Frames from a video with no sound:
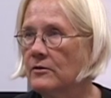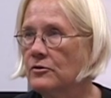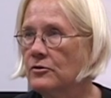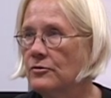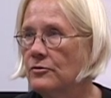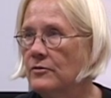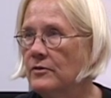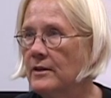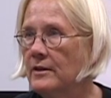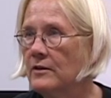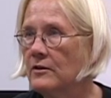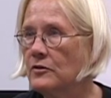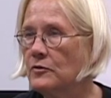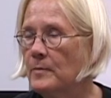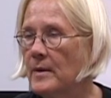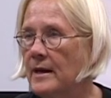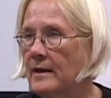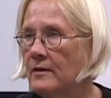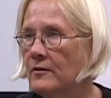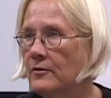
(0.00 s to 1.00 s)
or 2 years,
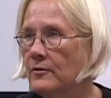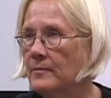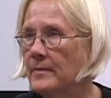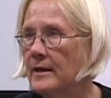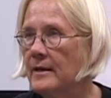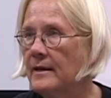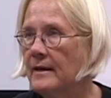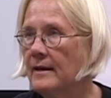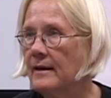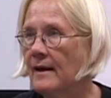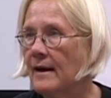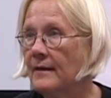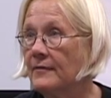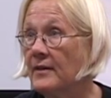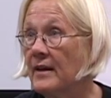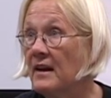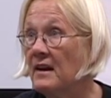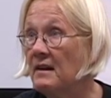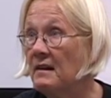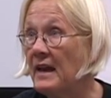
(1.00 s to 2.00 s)
made her money, got
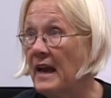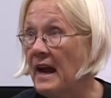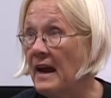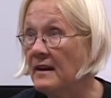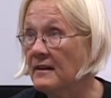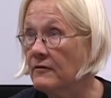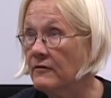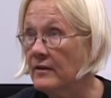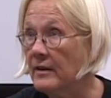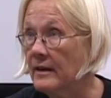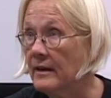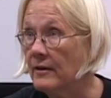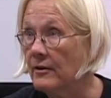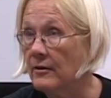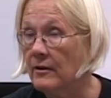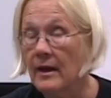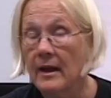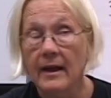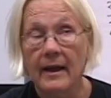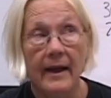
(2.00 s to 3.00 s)
the hell out of
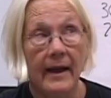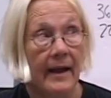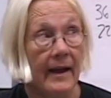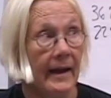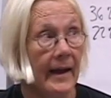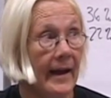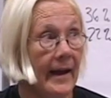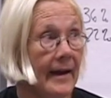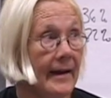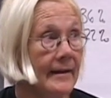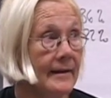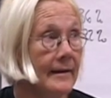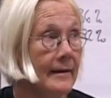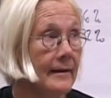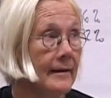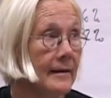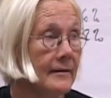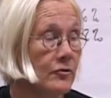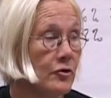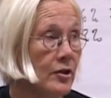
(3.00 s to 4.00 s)
there,
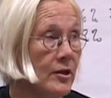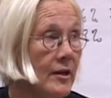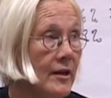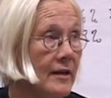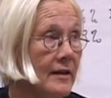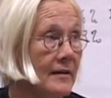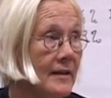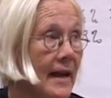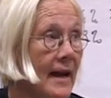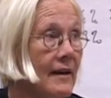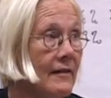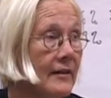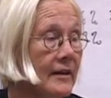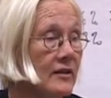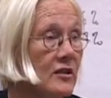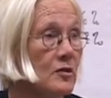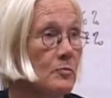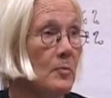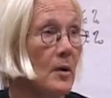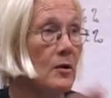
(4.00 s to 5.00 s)
and she now
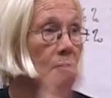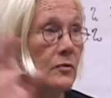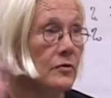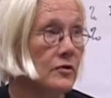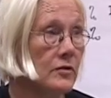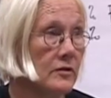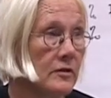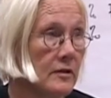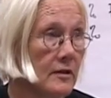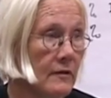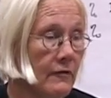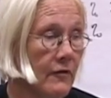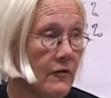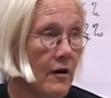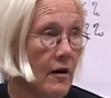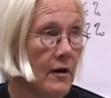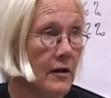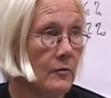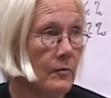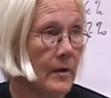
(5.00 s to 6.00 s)
exposes the
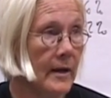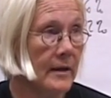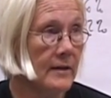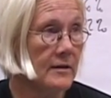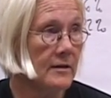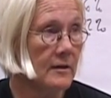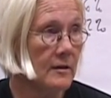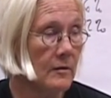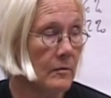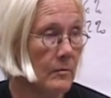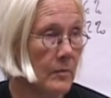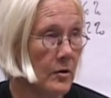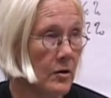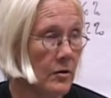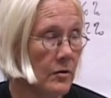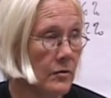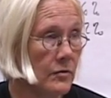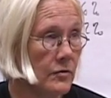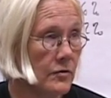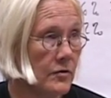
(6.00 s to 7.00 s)
fraud, waste, and
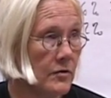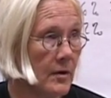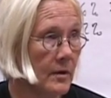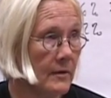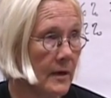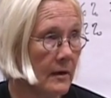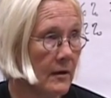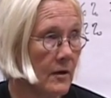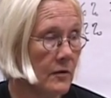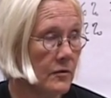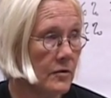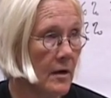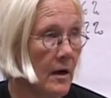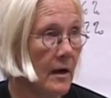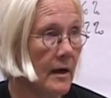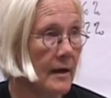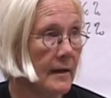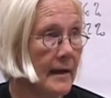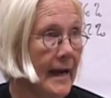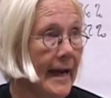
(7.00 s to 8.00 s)
abuse that goes
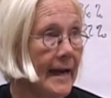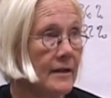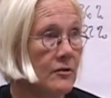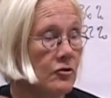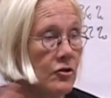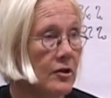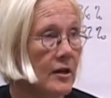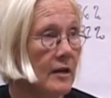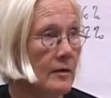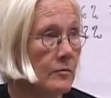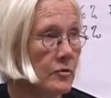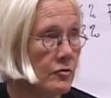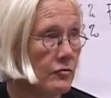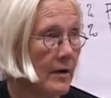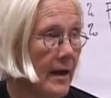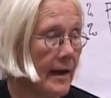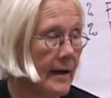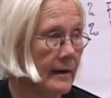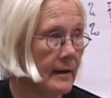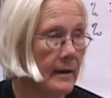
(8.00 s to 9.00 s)
on, and she keeps
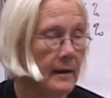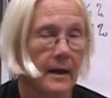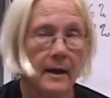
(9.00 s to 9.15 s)
track